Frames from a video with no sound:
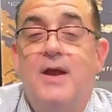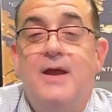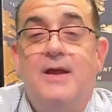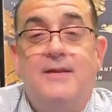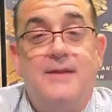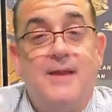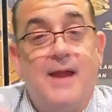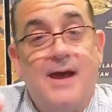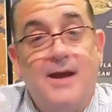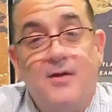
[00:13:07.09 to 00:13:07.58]

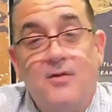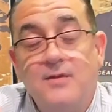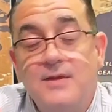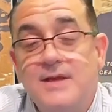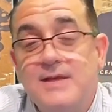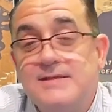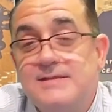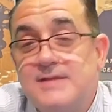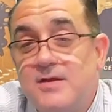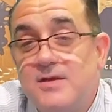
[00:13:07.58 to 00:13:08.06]
Not only
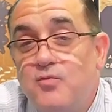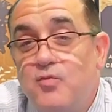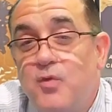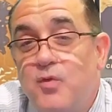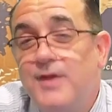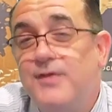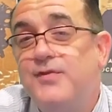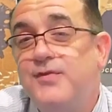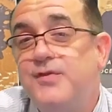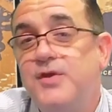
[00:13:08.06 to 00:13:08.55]
is he
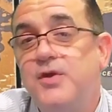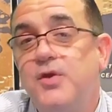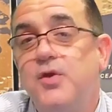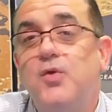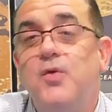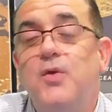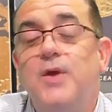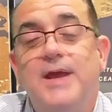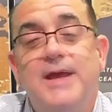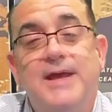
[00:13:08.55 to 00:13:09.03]
with
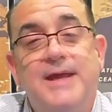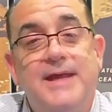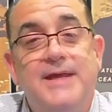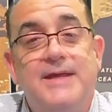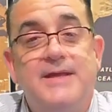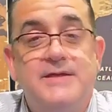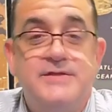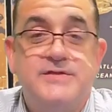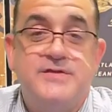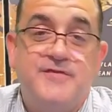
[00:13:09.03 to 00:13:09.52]
you,
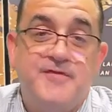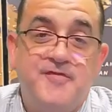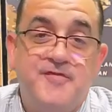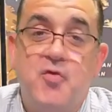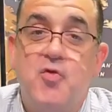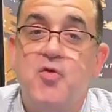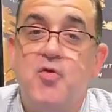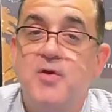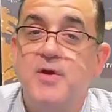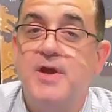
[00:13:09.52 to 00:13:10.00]
he is
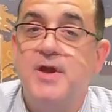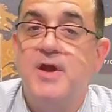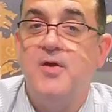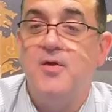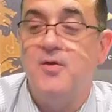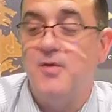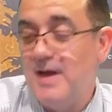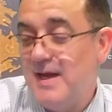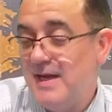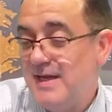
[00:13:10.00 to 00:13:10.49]
for
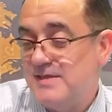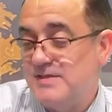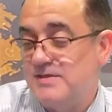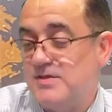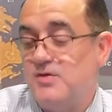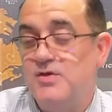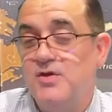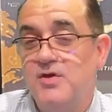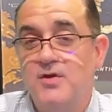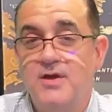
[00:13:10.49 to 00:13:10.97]
you. So
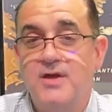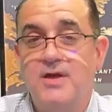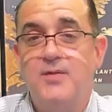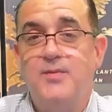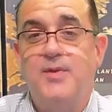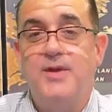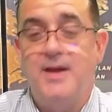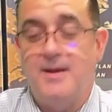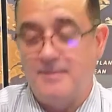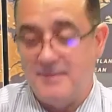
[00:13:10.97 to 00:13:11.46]
you're going to
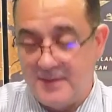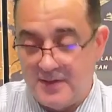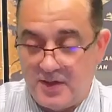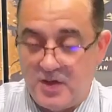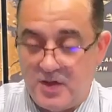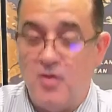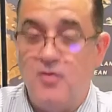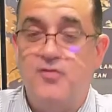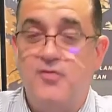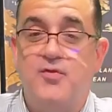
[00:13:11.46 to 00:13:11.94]
be able to
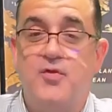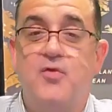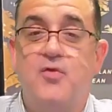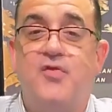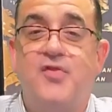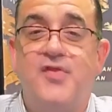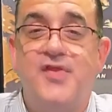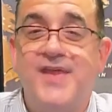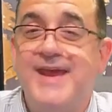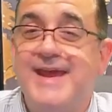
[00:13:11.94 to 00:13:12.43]
go through
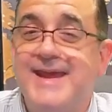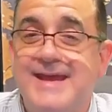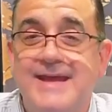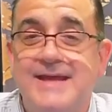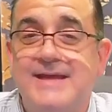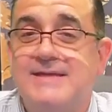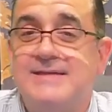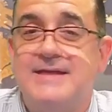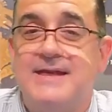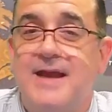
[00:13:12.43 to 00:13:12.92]

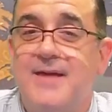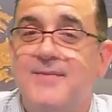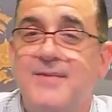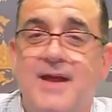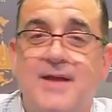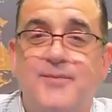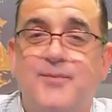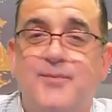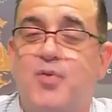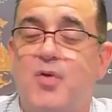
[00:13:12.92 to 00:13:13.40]
things, and I'm
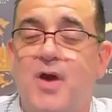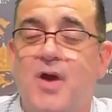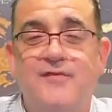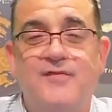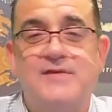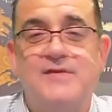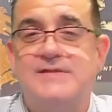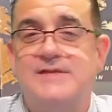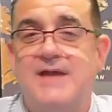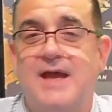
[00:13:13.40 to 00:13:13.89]
not
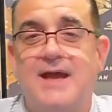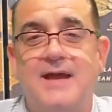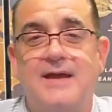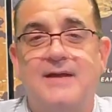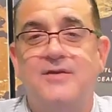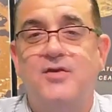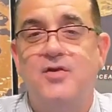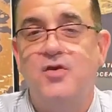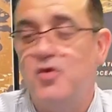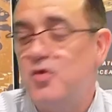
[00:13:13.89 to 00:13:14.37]
prophesying
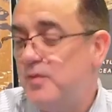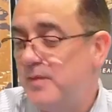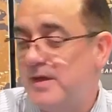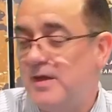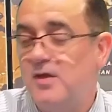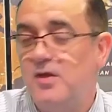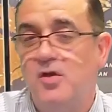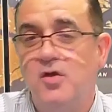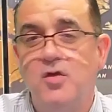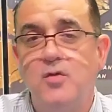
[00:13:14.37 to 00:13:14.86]
doom and
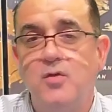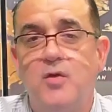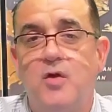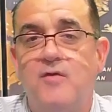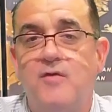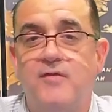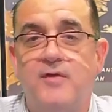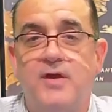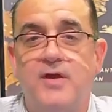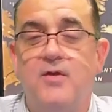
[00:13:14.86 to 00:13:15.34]
gloom
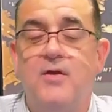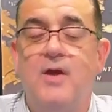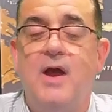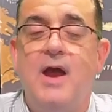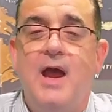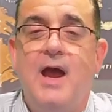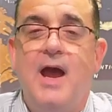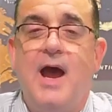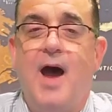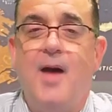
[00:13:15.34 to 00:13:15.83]
over you.
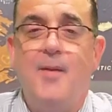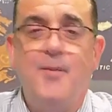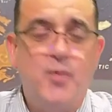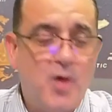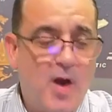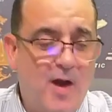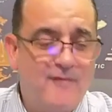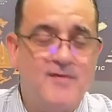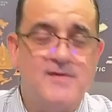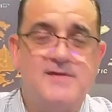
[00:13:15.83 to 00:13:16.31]
I'm
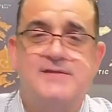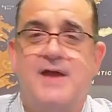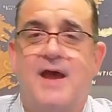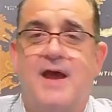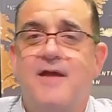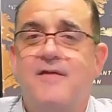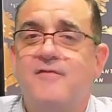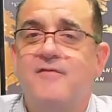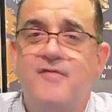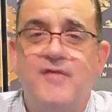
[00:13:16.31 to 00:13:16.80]

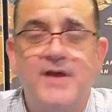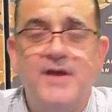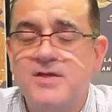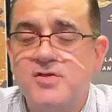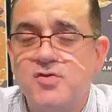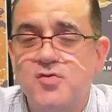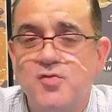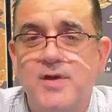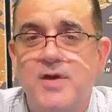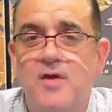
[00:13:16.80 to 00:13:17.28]
prophesying
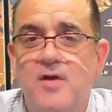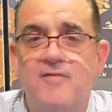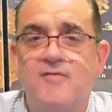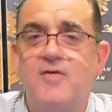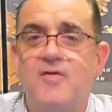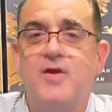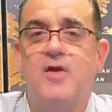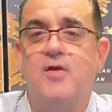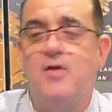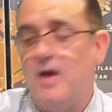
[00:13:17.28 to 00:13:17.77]
victory over
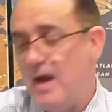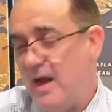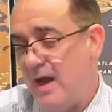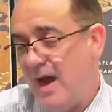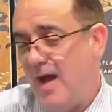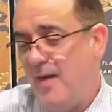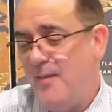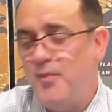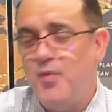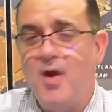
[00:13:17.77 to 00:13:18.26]
you.
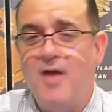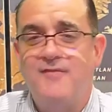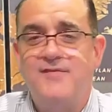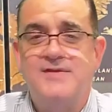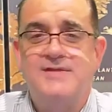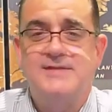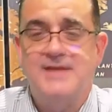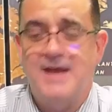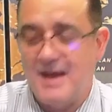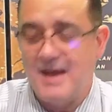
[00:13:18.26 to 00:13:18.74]
I'm
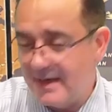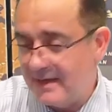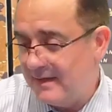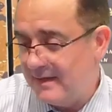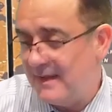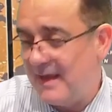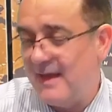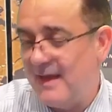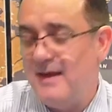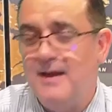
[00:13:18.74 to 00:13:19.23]
prophesying
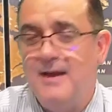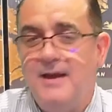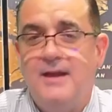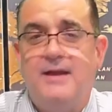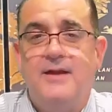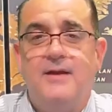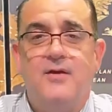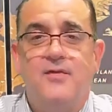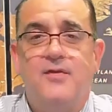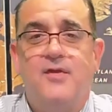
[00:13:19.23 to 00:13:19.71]
that,
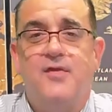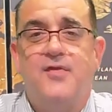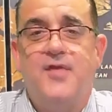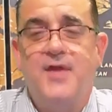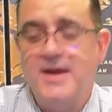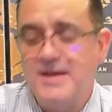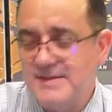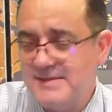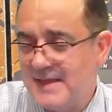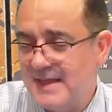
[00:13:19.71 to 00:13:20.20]
you know, the
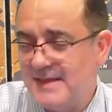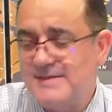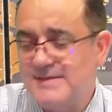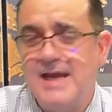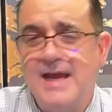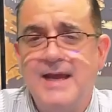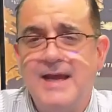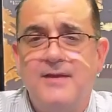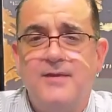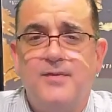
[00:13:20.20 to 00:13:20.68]
things that
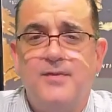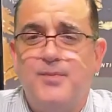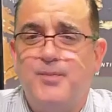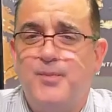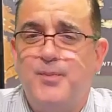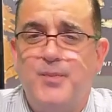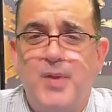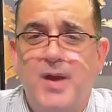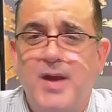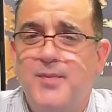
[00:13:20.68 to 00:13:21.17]
take
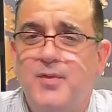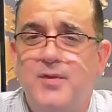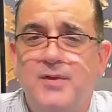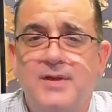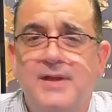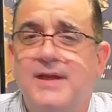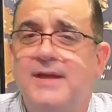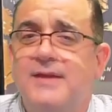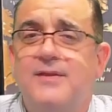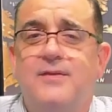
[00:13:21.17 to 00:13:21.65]
people
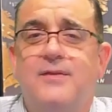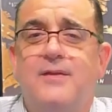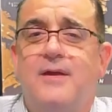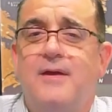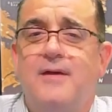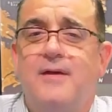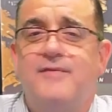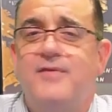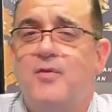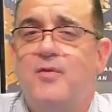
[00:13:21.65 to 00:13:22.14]
in
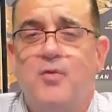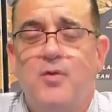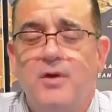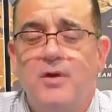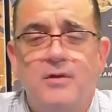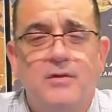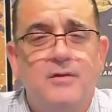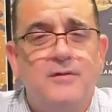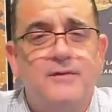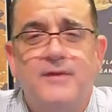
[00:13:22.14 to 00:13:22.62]
of the
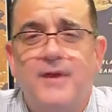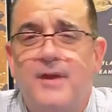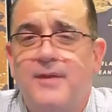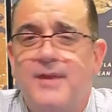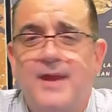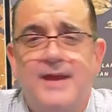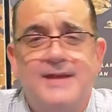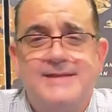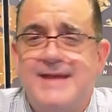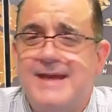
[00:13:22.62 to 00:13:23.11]
world,
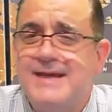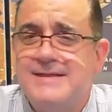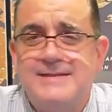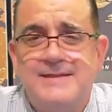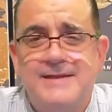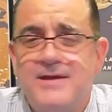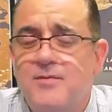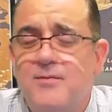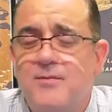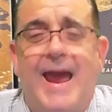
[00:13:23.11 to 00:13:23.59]
that takes
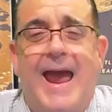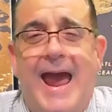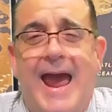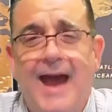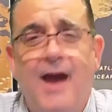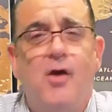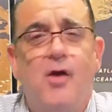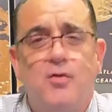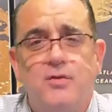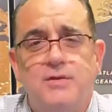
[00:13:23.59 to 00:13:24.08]
them
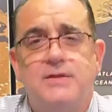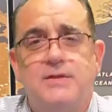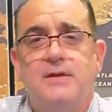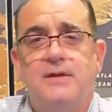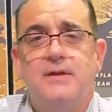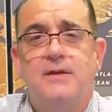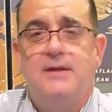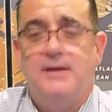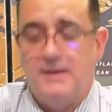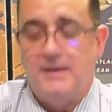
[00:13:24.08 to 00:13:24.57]
out,
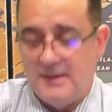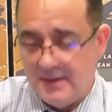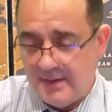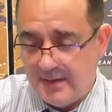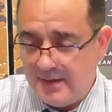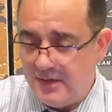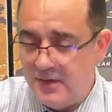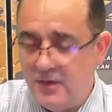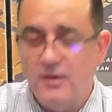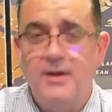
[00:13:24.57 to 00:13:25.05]

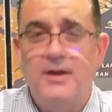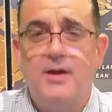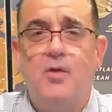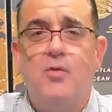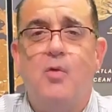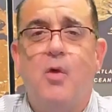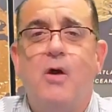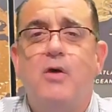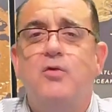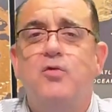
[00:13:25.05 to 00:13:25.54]
you're going to
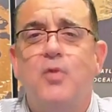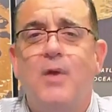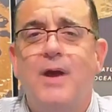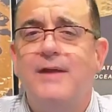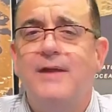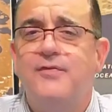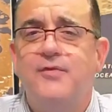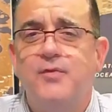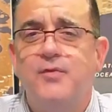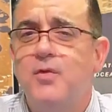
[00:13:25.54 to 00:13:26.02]
walk
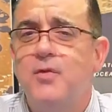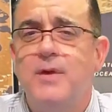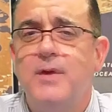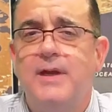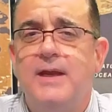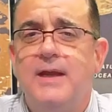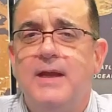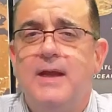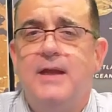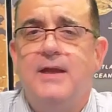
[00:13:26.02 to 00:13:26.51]
right through
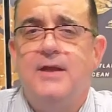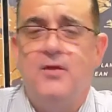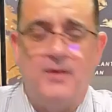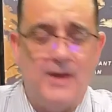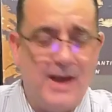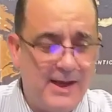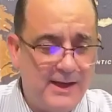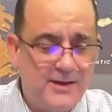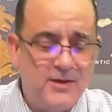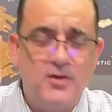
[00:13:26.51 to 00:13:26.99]
it. You're
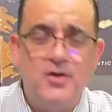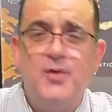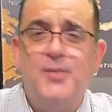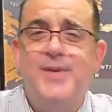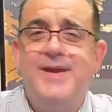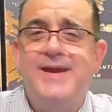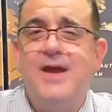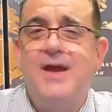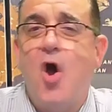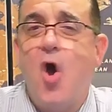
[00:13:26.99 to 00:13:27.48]
not going to
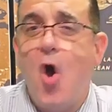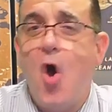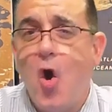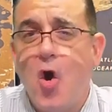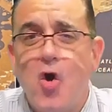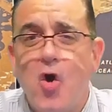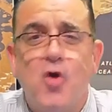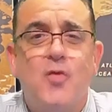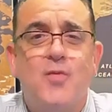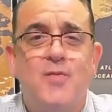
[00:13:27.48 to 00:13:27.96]
be
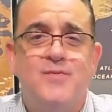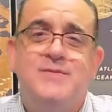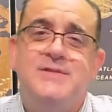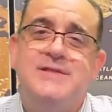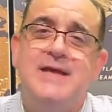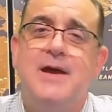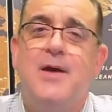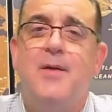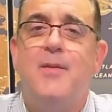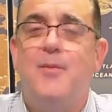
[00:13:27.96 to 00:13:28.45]
harmed
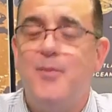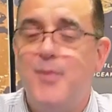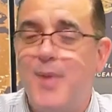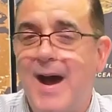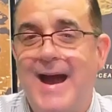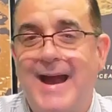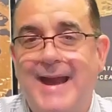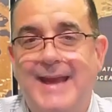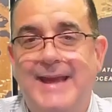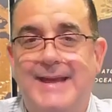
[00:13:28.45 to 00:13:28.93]

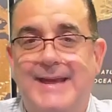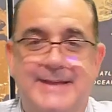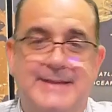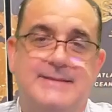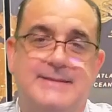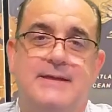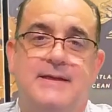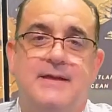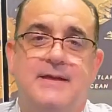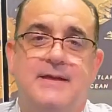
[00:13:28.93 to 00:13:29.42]
by it.